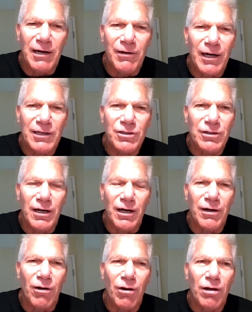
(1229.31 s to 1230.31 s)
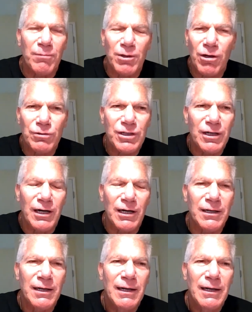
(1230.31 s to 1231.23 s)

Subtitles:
National Guard, all of them, Coast Guard,